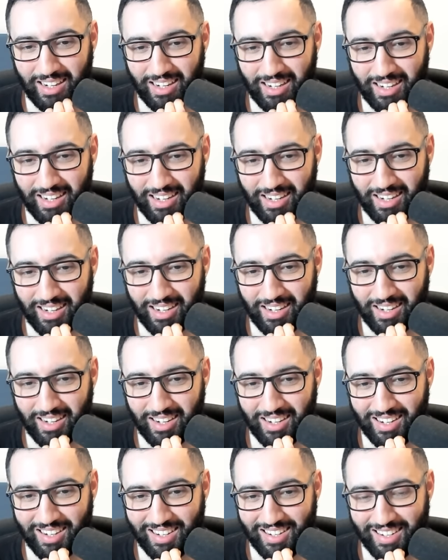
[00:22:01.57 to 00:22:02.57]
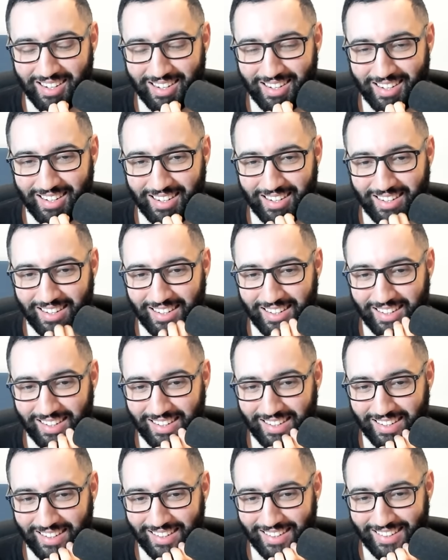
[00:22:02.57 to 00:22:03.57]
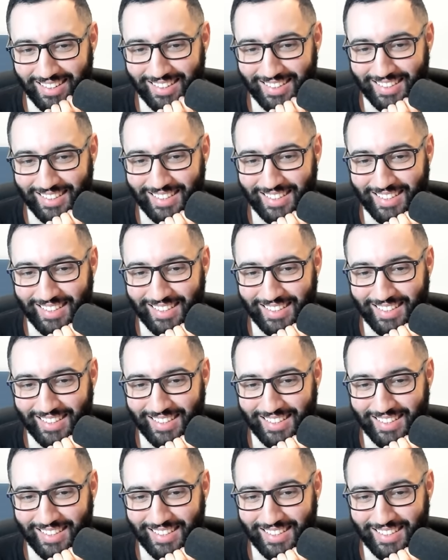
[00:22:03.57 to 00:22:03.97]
This person isn't speaking.